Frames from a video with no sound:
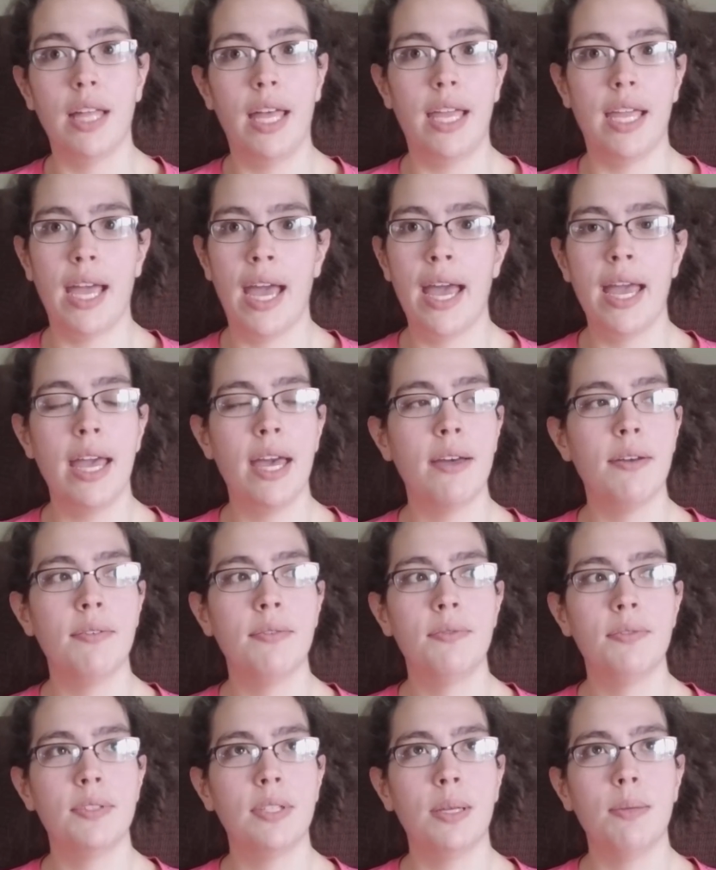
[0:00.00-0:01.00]
I
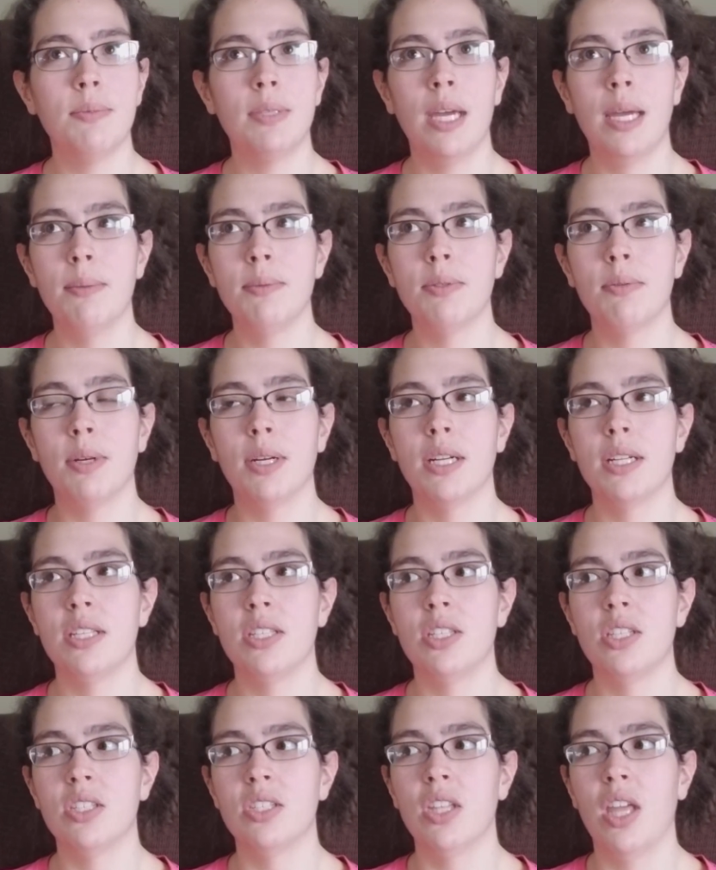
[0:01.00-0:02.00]
have sometimes where it's
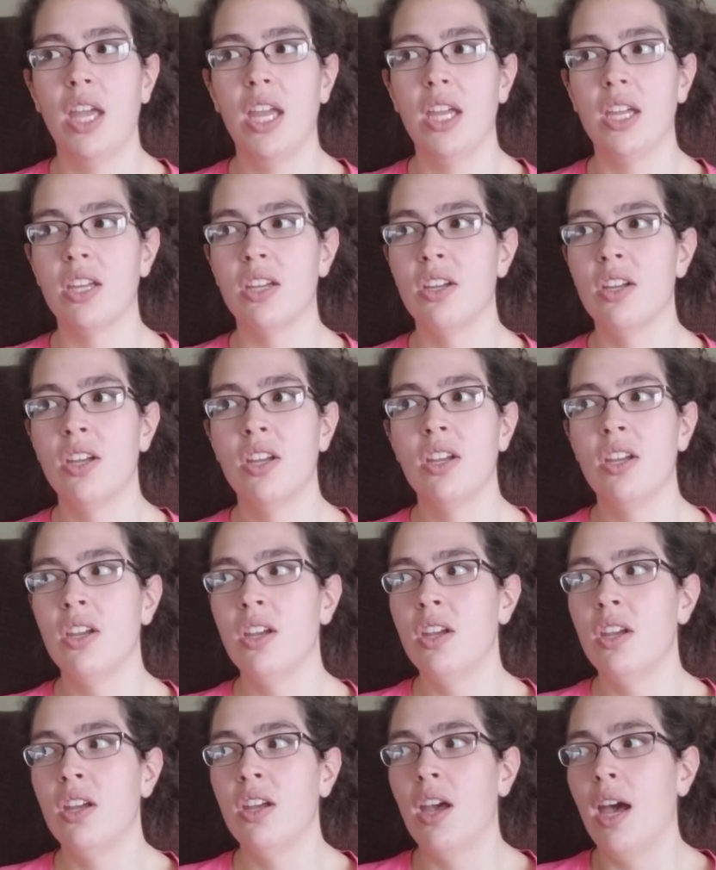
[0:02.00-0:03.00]
just
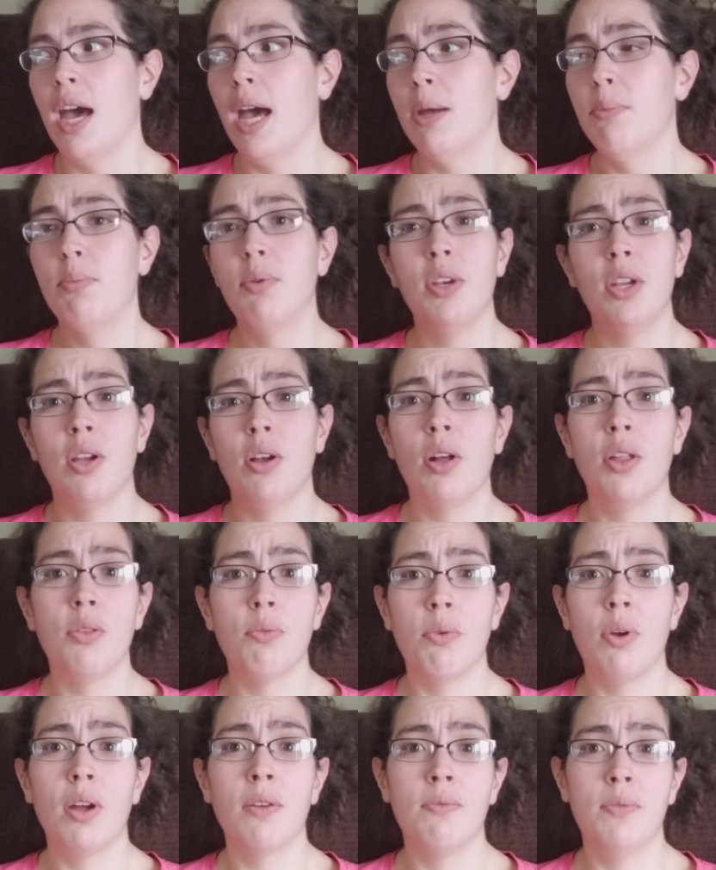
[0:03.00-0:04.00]
I'm putting all the
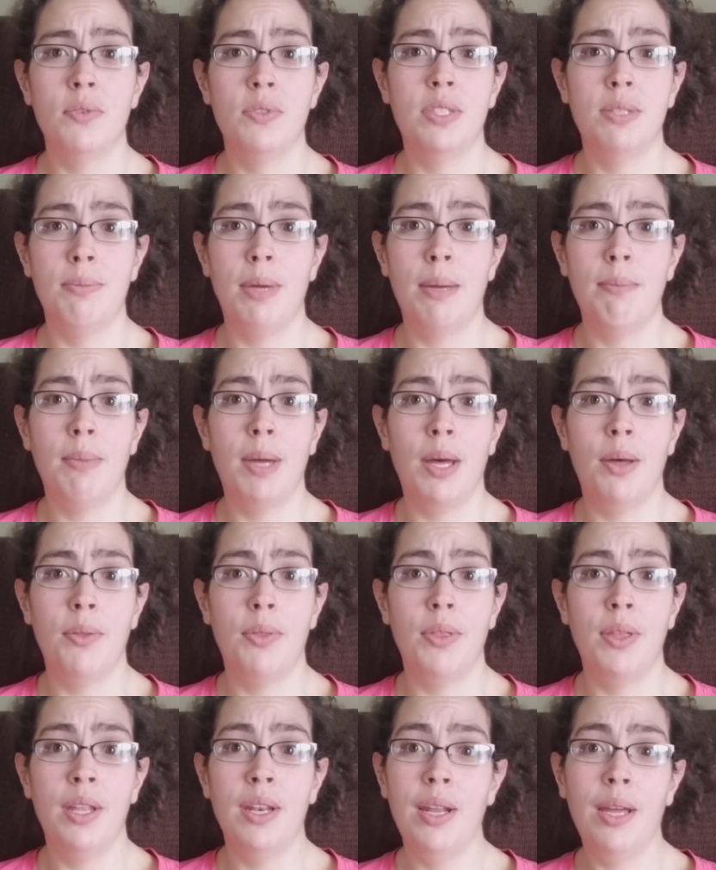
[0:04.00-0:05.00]
wrong foods in my
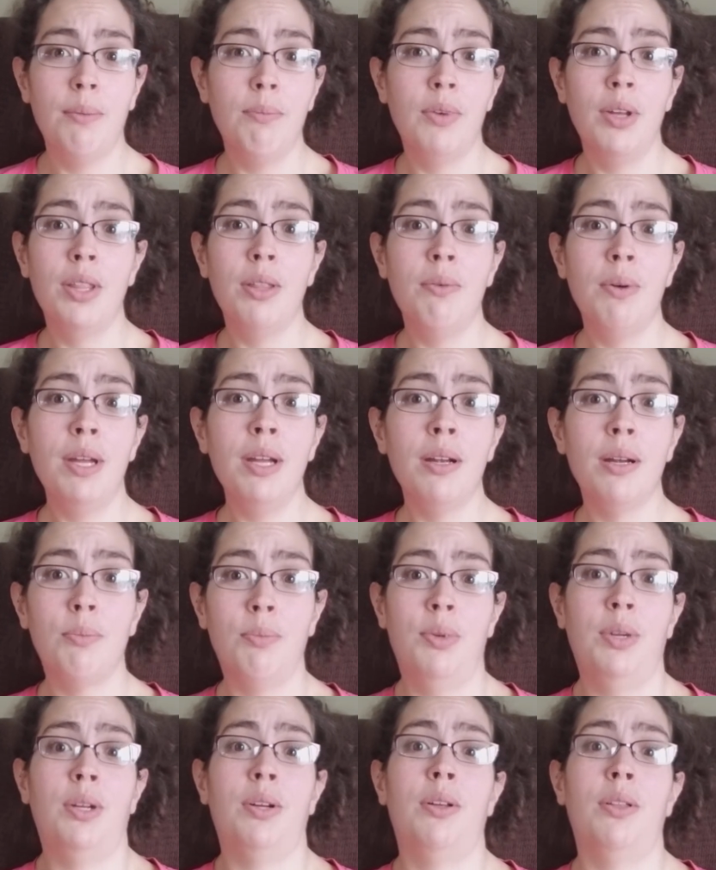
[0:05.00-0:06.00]
mouth, and I'm well aware I'm
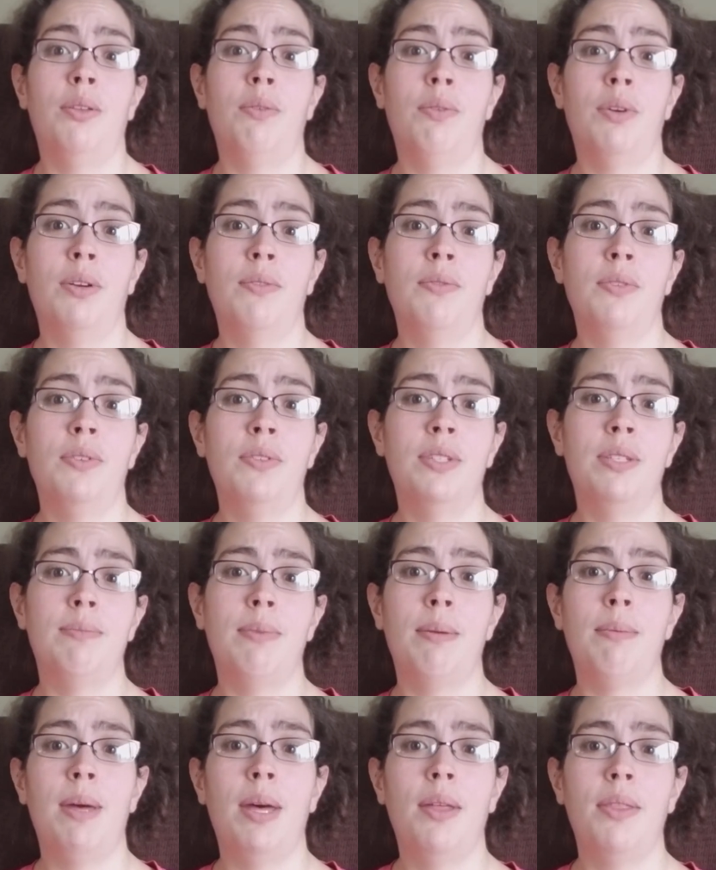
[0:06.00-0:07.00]
putting all the wrong foods in
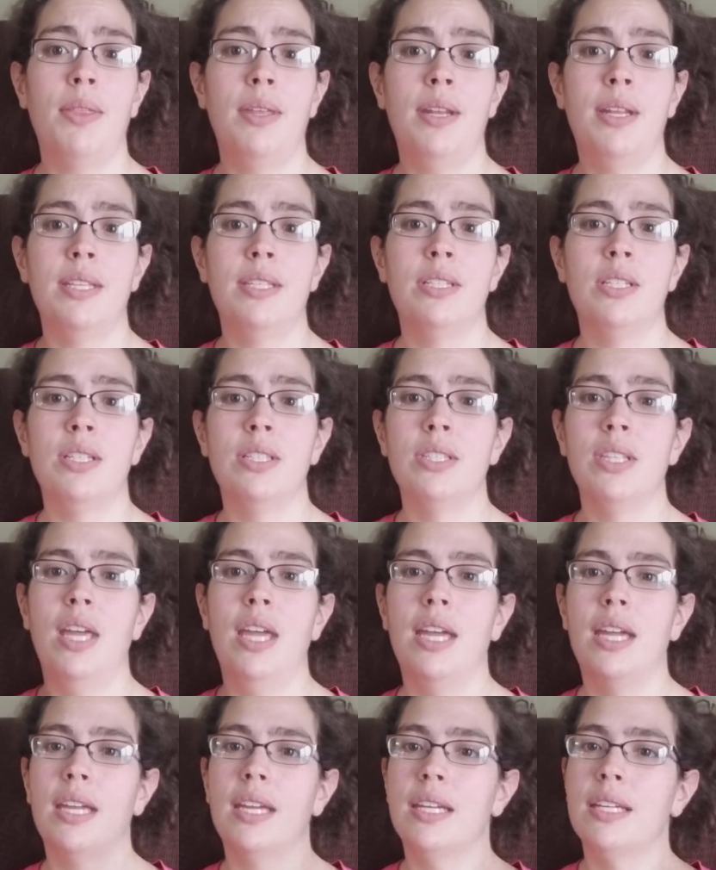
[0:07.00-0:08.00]
my mouth, and it's just
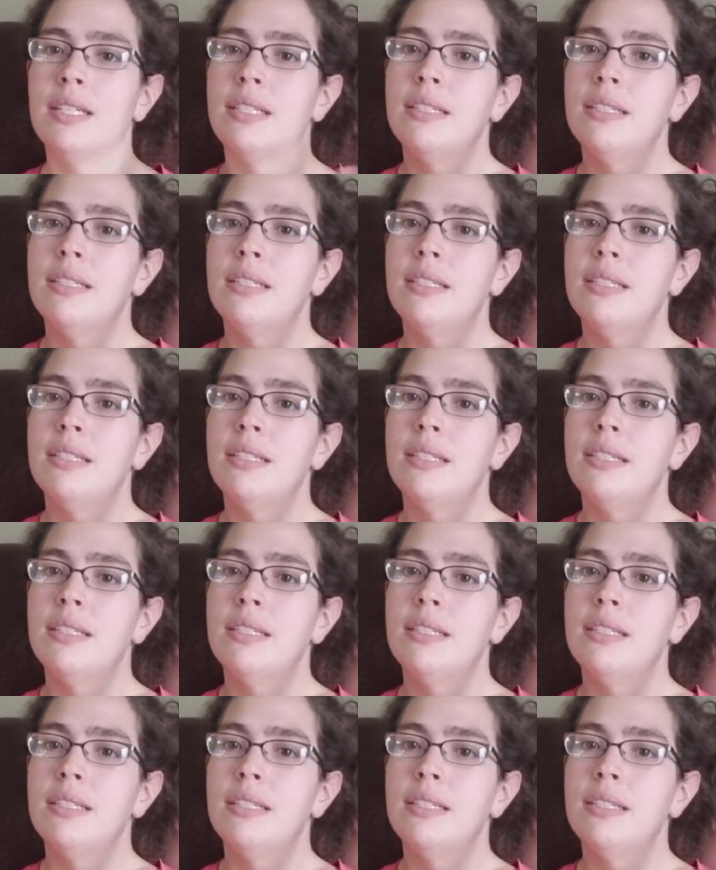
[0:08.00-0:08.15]
you